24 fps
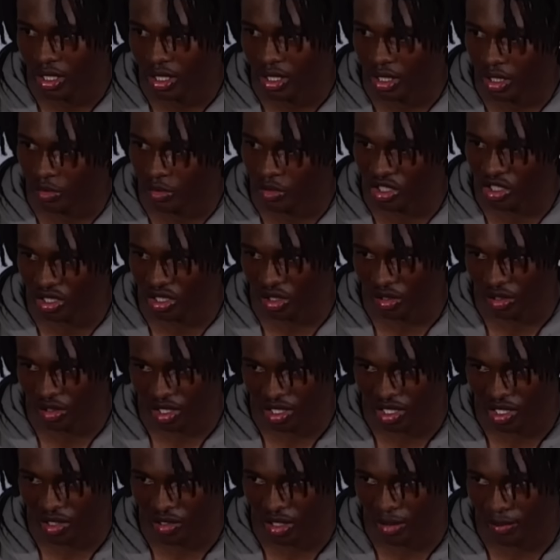and we just go
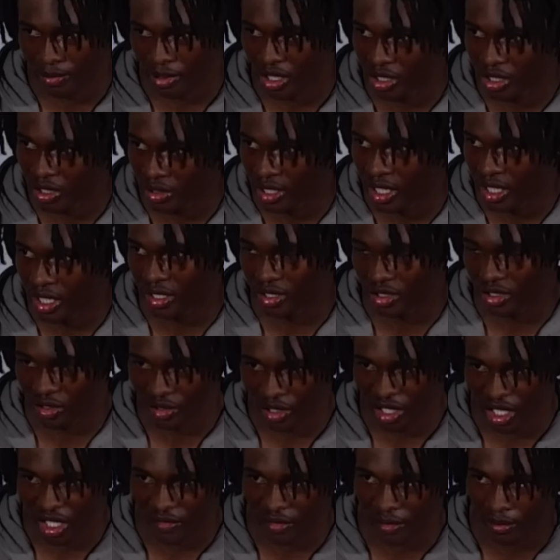continue to build on that, and it's going
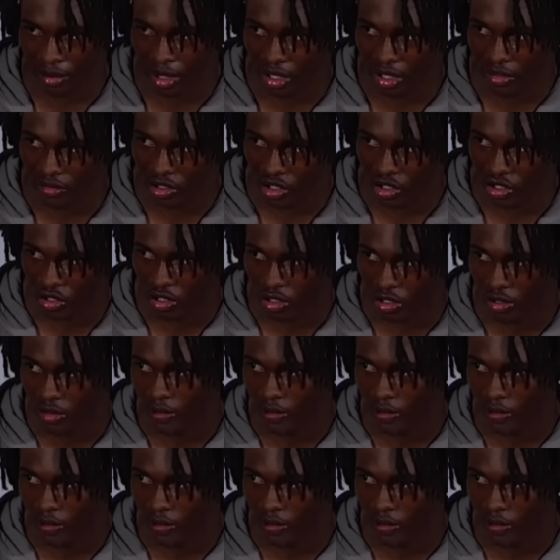to get even better for sure.